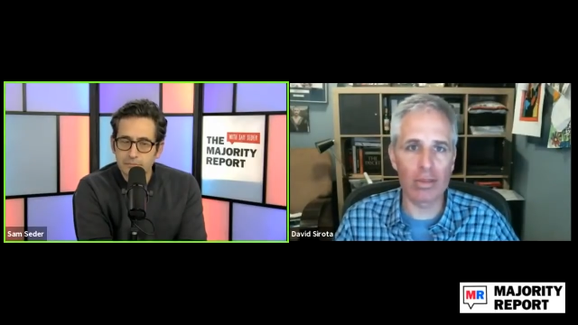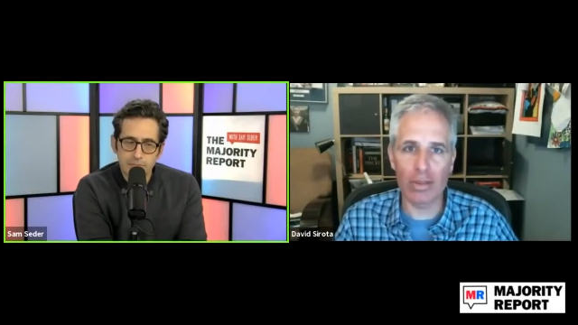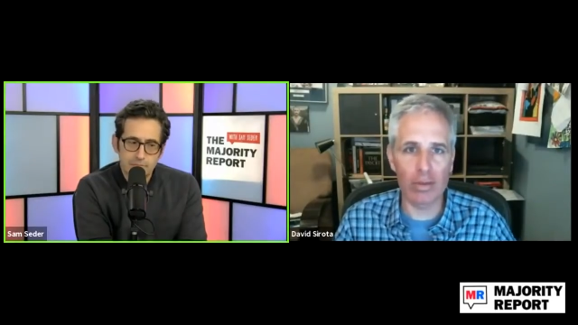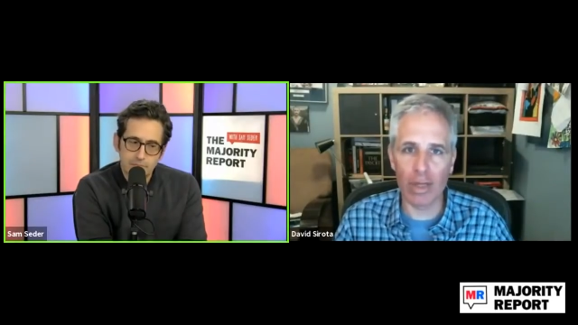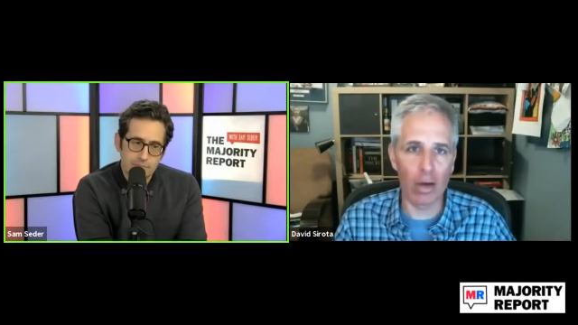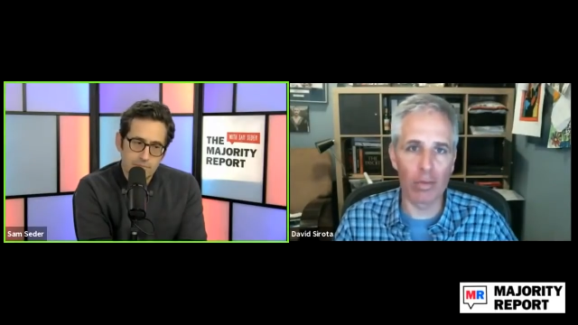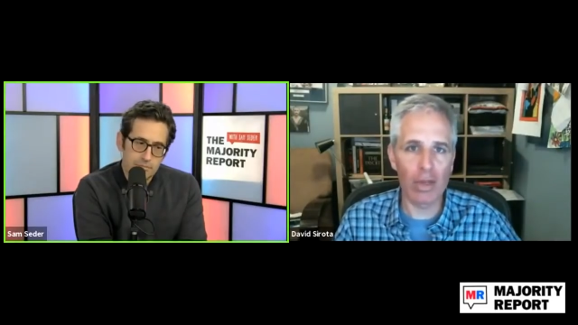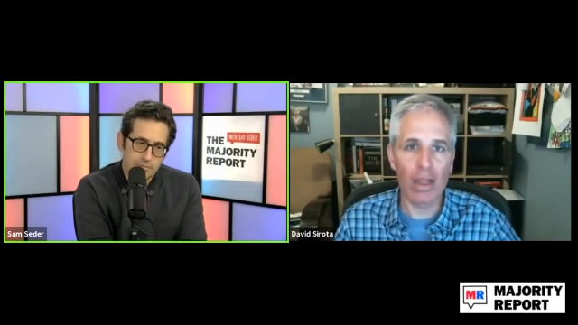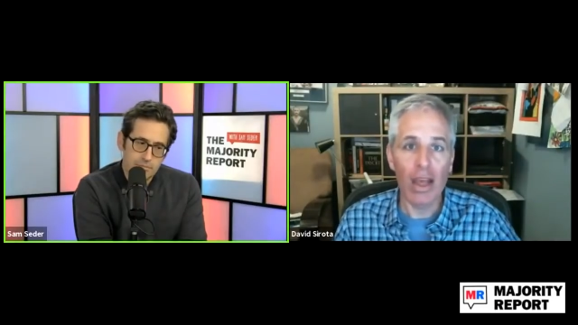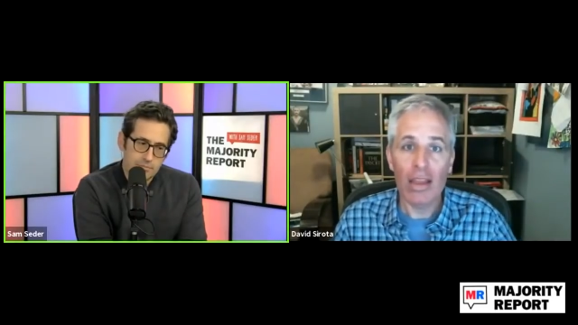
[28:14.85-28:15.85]

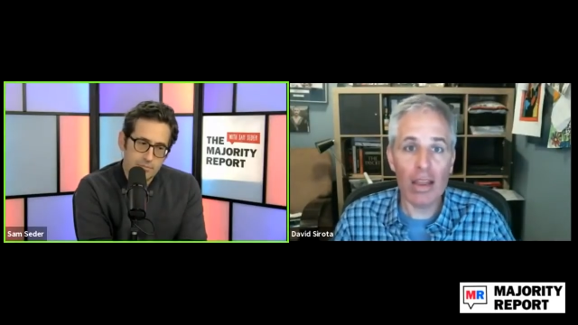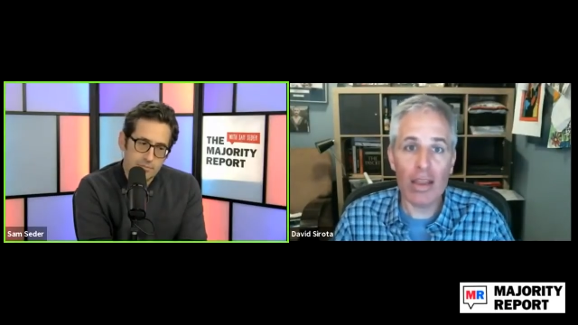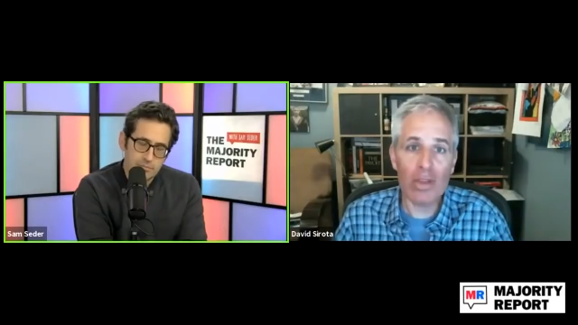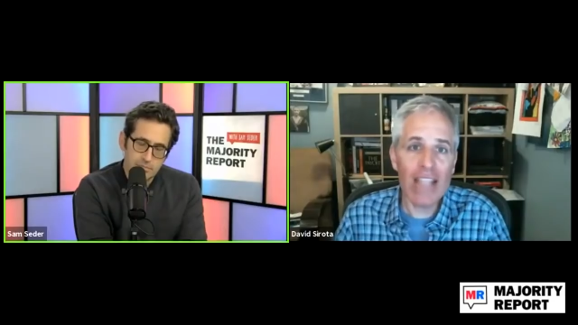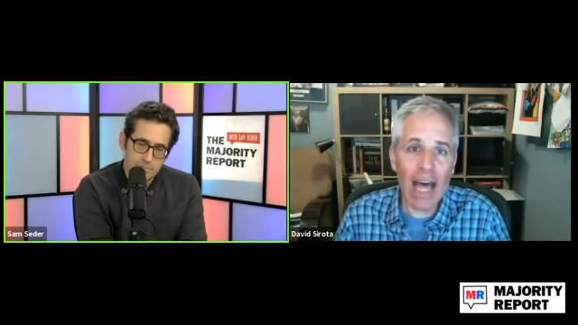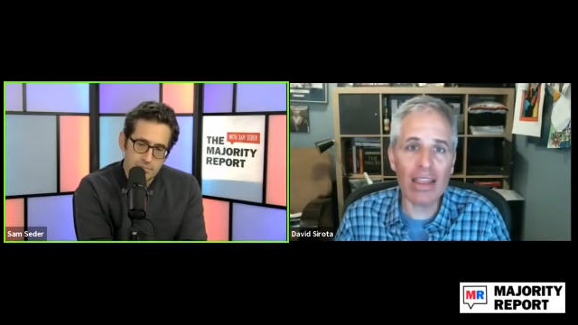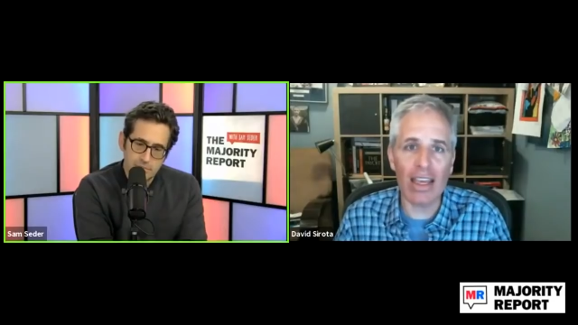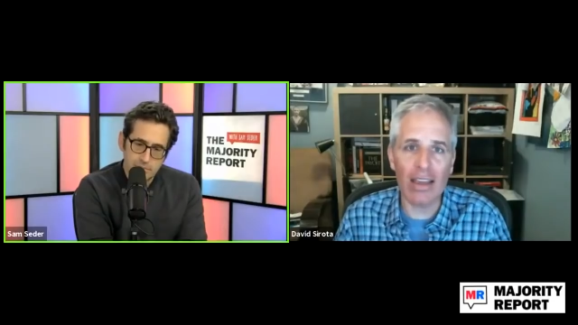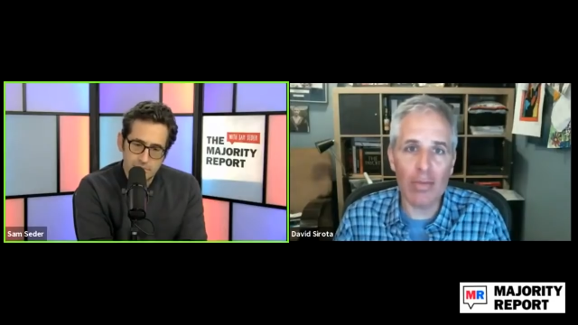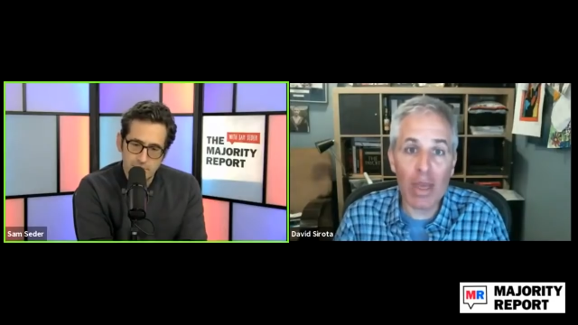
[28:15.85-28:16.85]
Speaker 1: there was
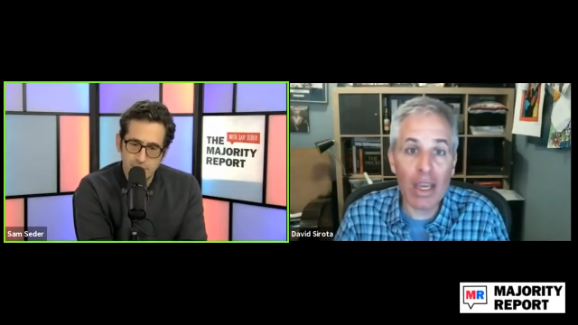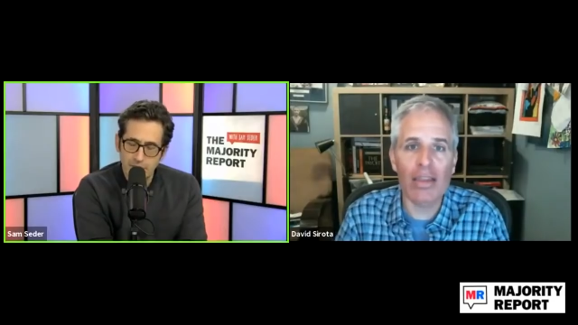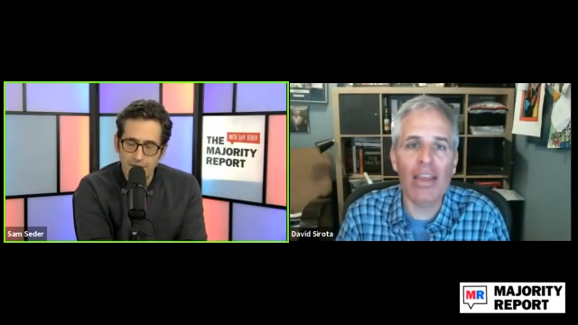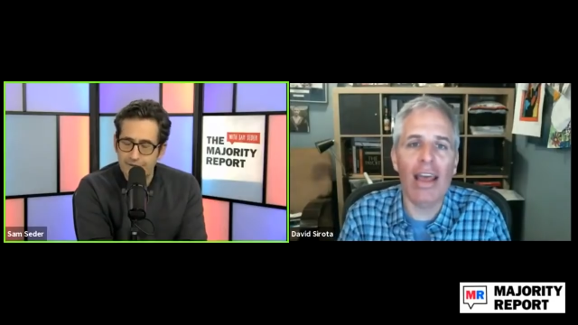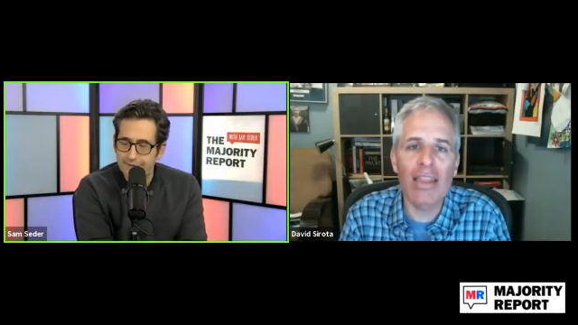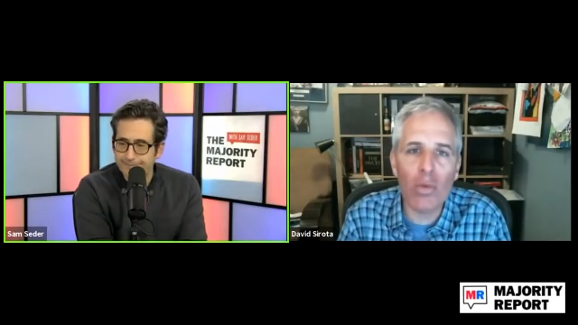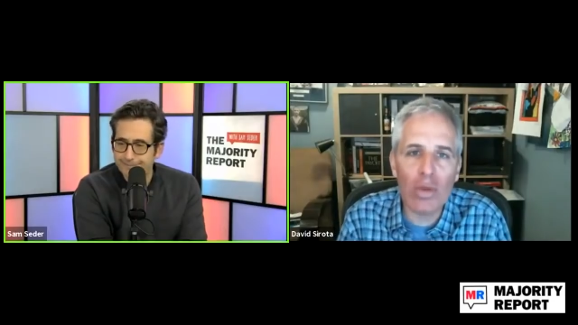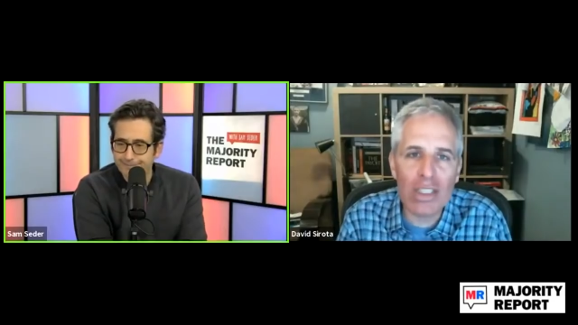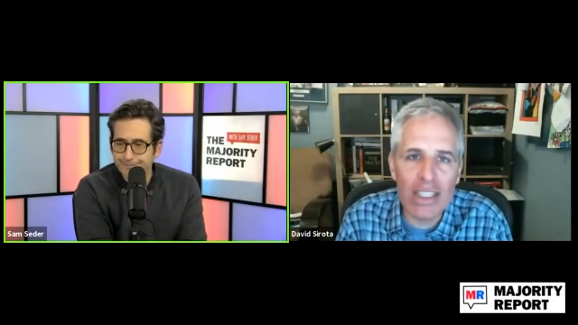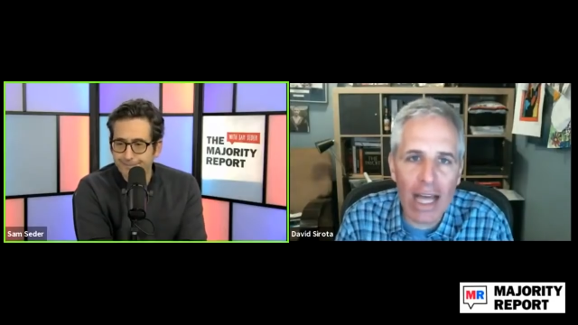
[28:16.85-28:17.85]
nothing because
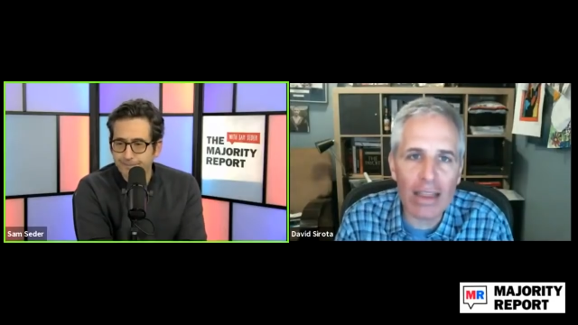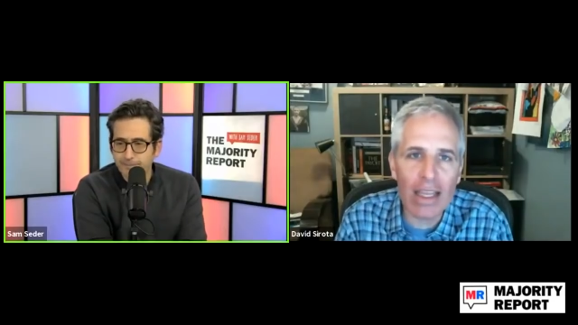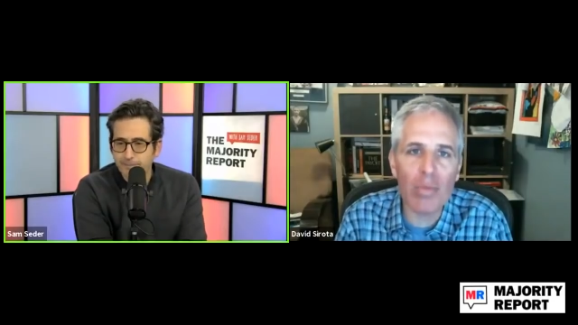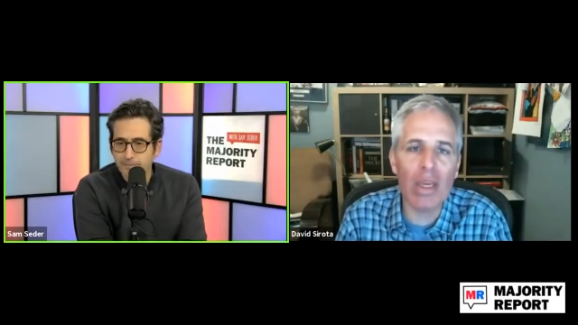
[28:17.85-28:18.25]
there wasn't